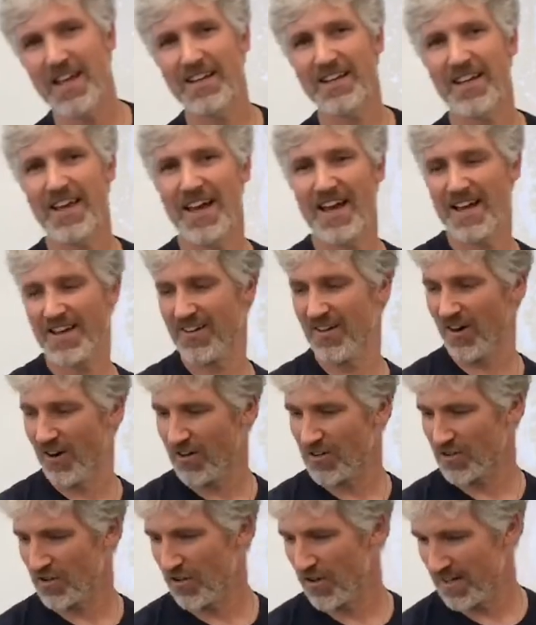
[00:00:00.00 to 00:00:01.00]
and Kat
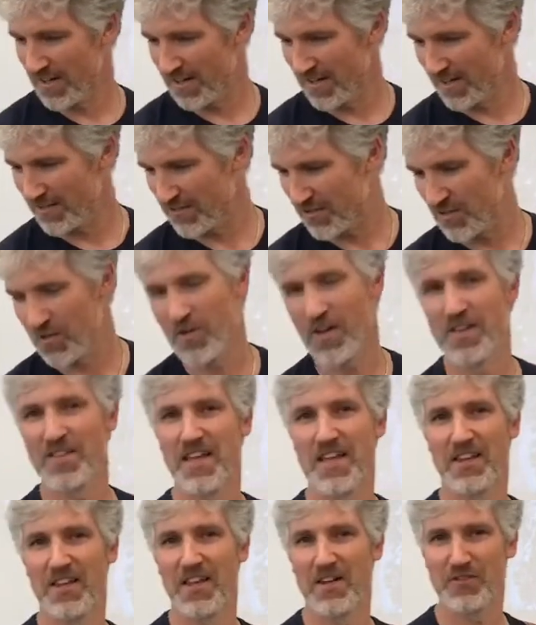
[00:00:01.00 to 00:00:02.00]
are joining us too, and
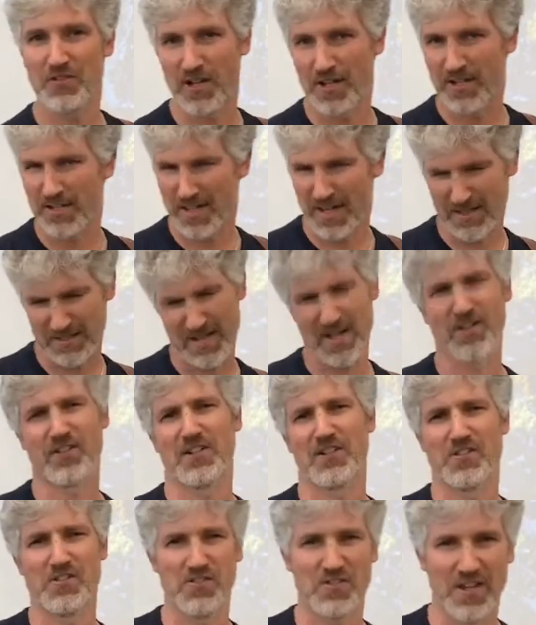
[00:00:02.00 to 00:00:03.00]
they love Johnny Cash. How
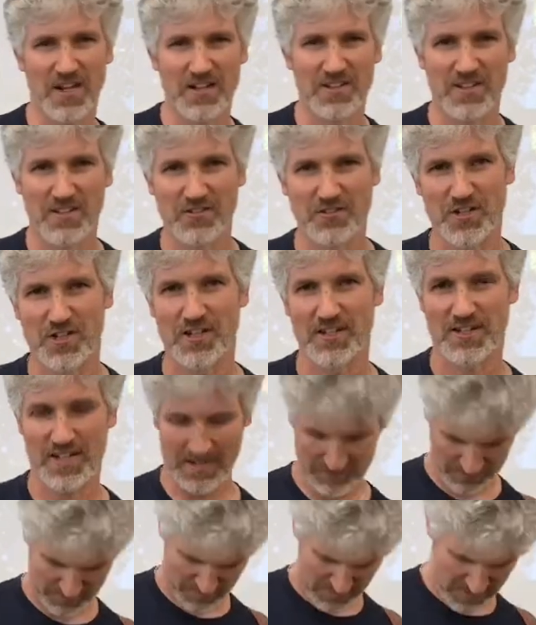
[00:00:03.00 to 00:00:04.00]
could you not love Johnny
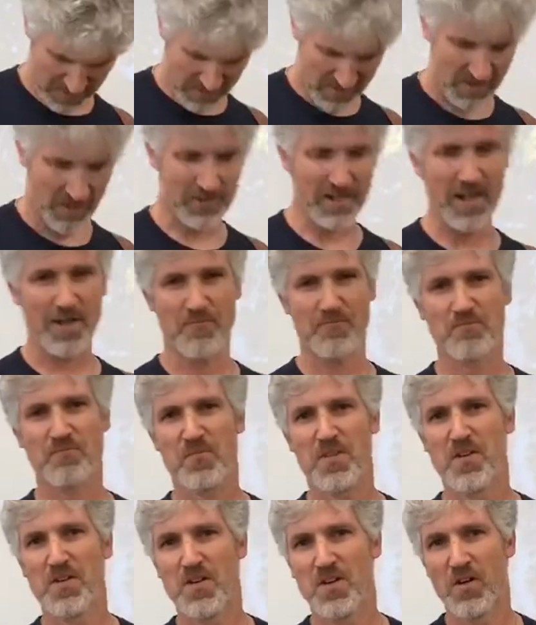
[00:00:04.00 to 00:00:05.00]
Cash? Okay,
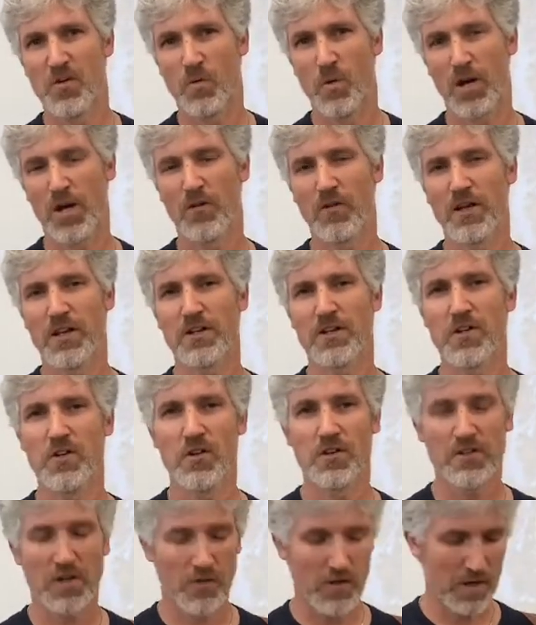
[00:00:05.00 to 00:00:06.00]
what I want to
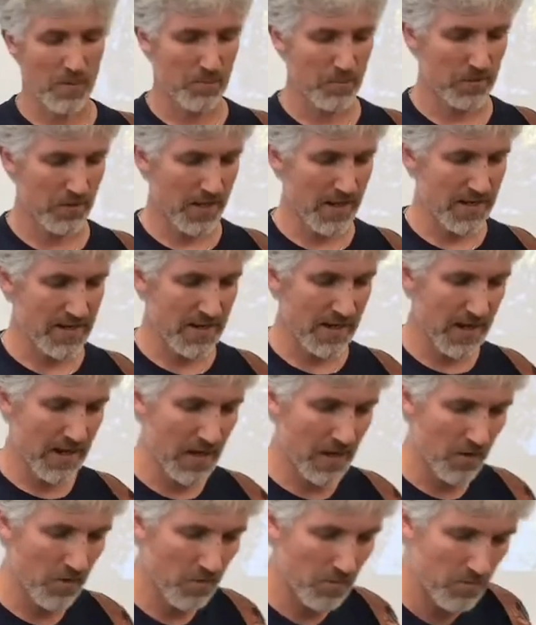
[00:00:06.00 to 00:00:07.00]
do is I want to play
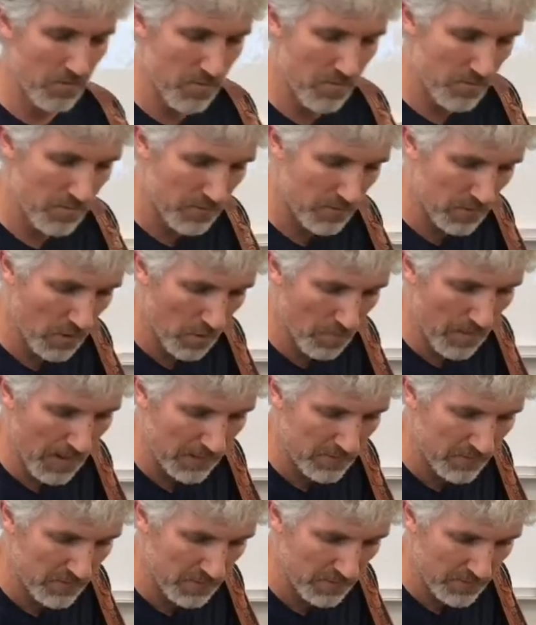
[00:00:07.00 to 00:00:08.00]
now, go
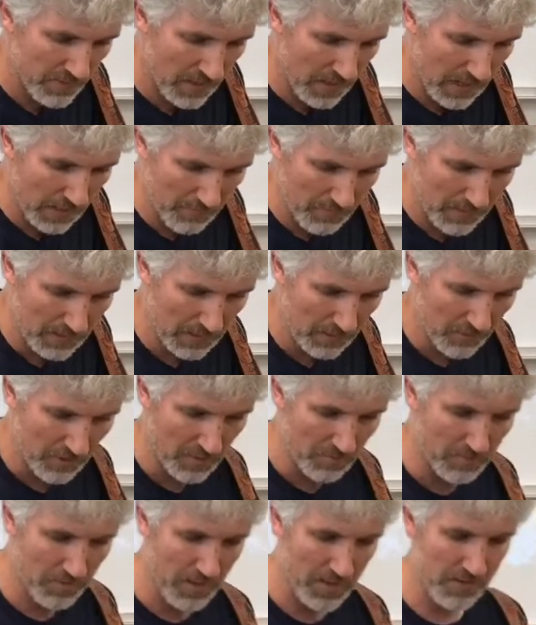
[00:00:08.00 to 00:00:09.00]
back to the top, and I want
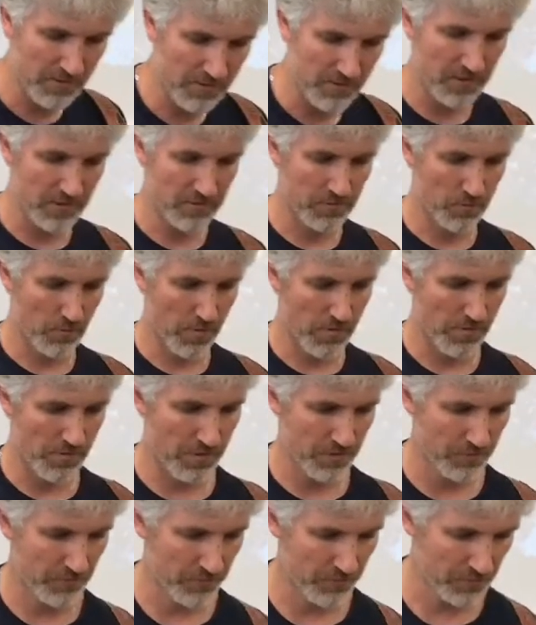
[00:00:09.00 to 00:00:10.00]
to play this with
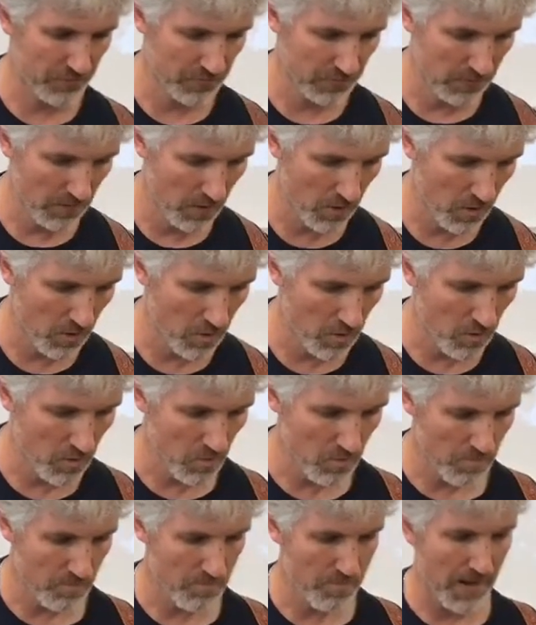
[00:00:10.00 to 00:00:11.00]
the slow
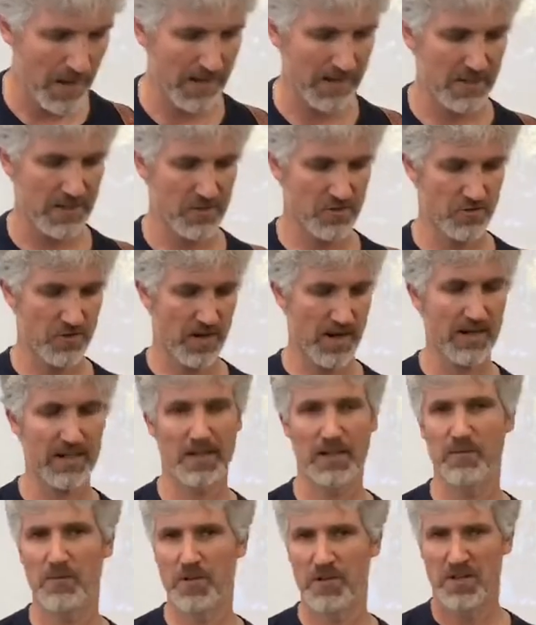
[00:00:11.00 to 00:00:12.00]
backing track,
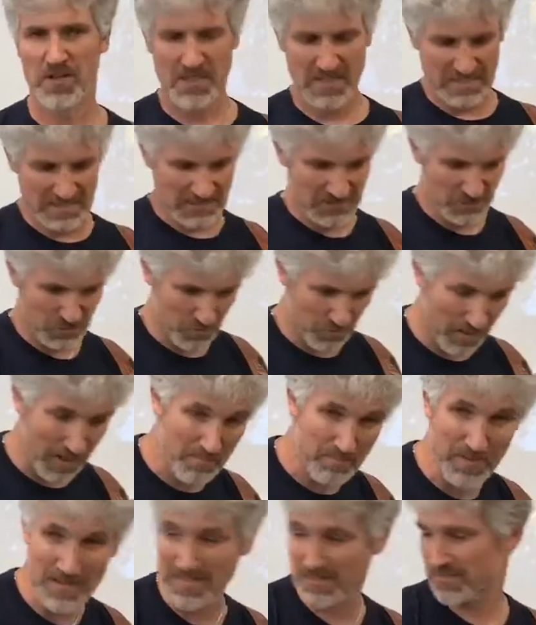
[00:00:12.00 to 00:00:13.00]
and I'm going to do my
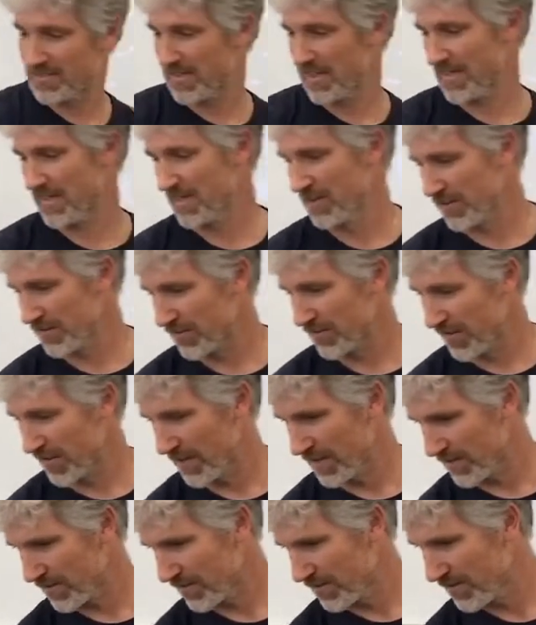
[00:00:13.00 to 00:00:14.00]
best getting those
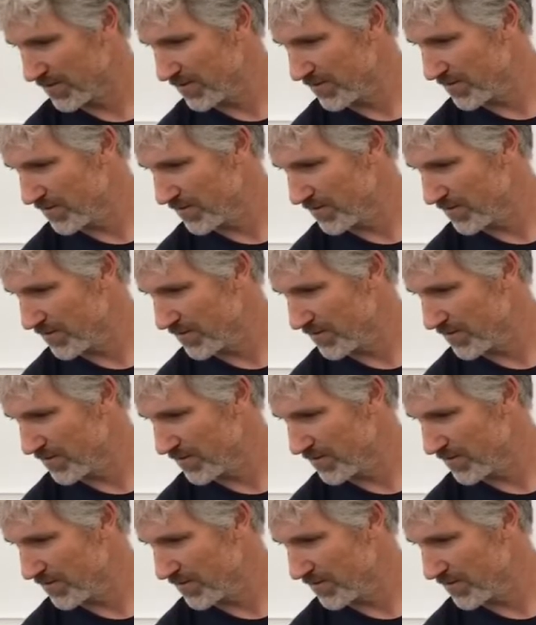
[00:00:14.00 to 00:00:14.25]
things